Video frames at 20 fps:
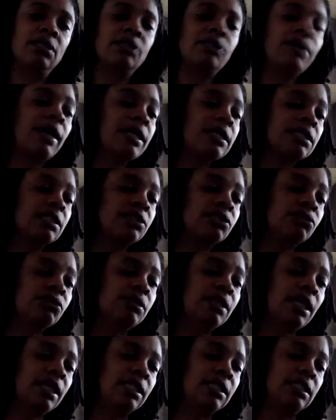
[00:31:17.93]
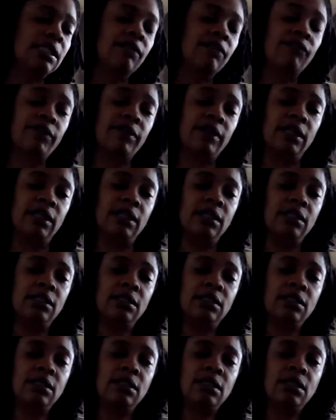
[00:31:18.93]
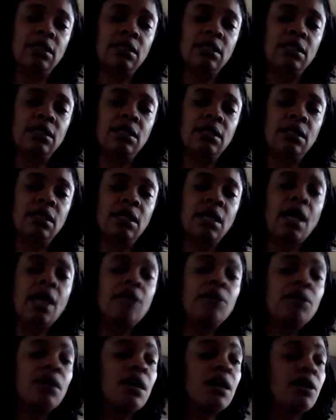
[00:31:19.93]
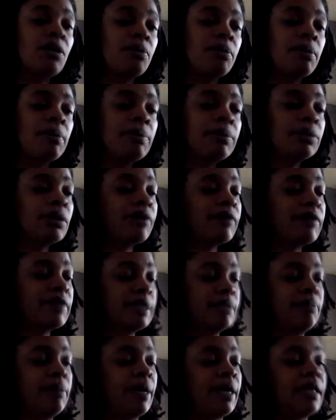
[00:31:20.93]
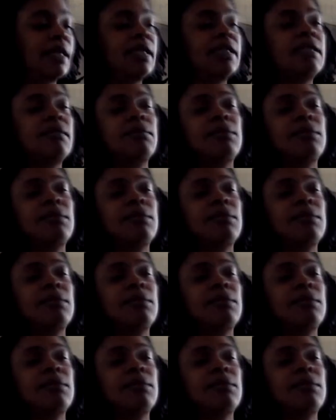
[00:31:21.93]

Trying to do things differently. And no, people don't respect that.